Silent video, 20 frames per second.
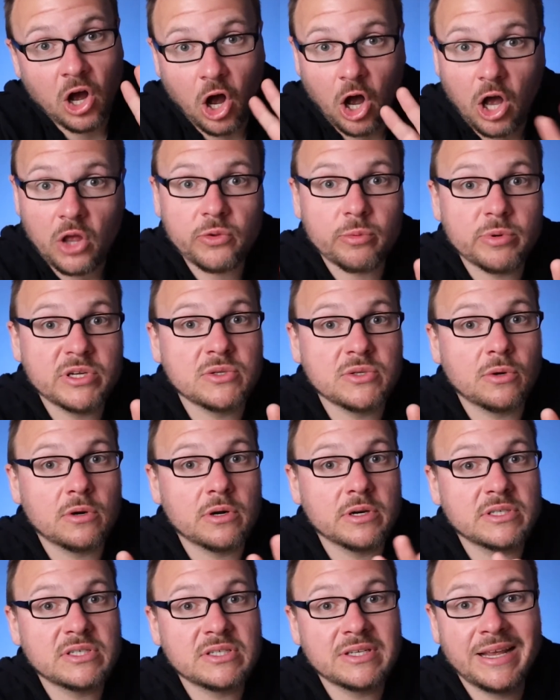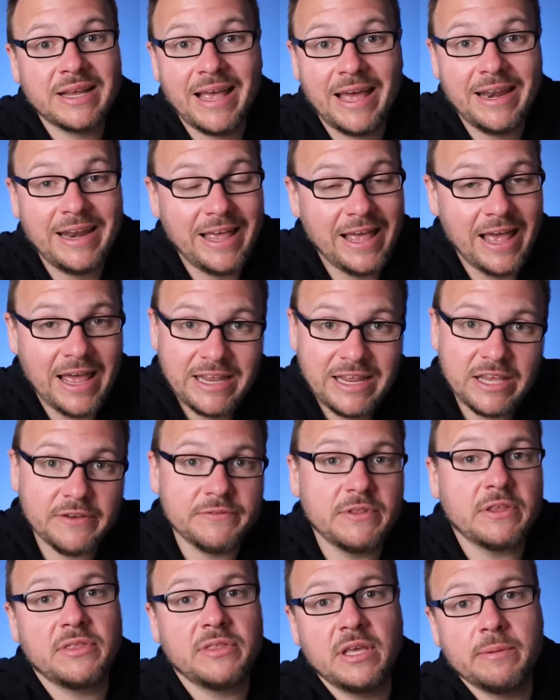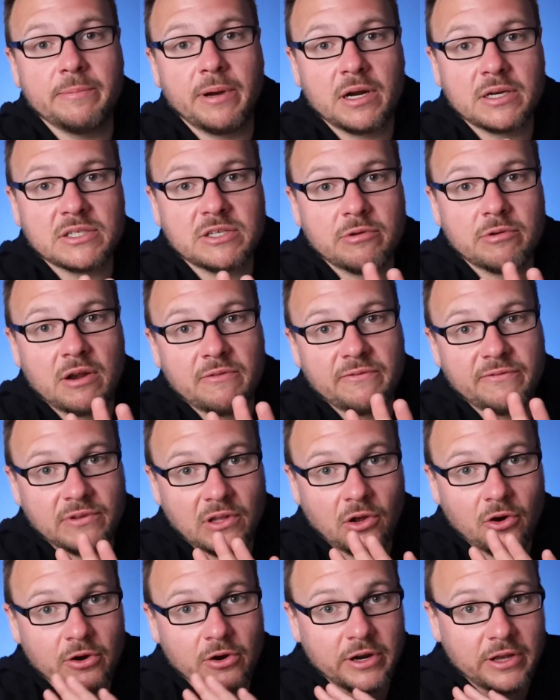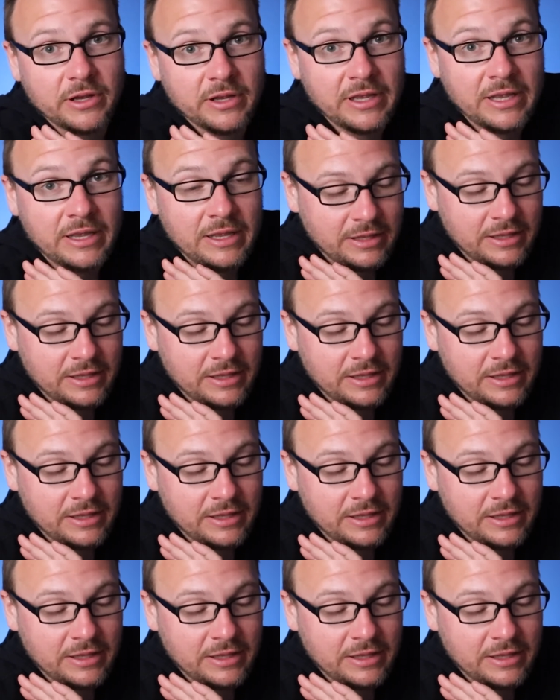on the resorts, at any of the theme parks around Florida.